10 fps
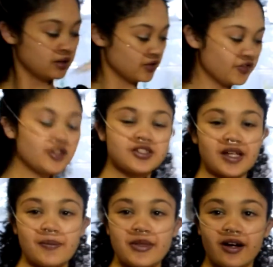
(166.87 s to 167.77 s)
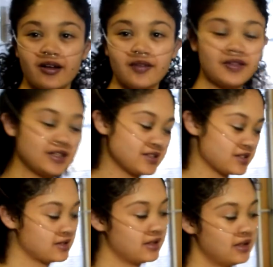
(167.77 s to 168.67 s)
The first step in all of
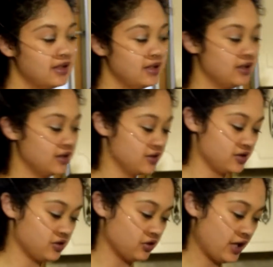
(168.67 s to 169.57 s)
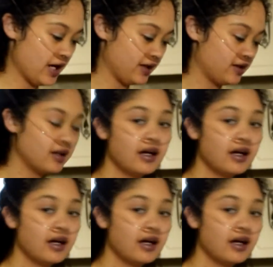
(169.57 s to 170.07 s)
this is to take